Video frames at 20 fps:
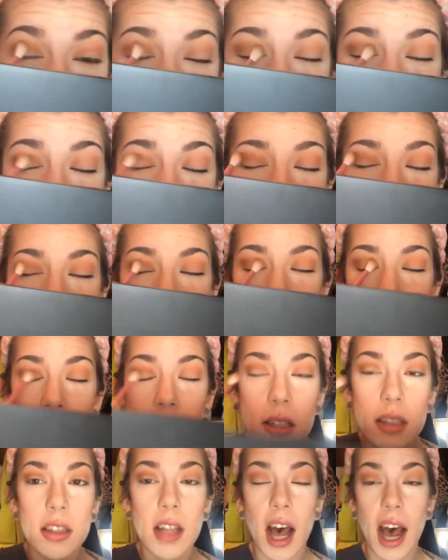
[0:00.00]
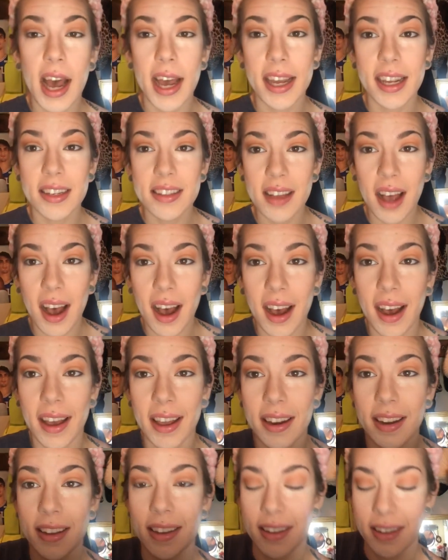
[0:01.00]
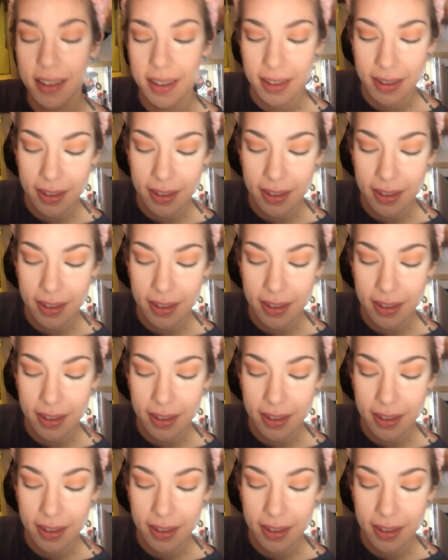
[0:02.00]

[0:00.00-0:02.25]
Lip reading: It just like glides on.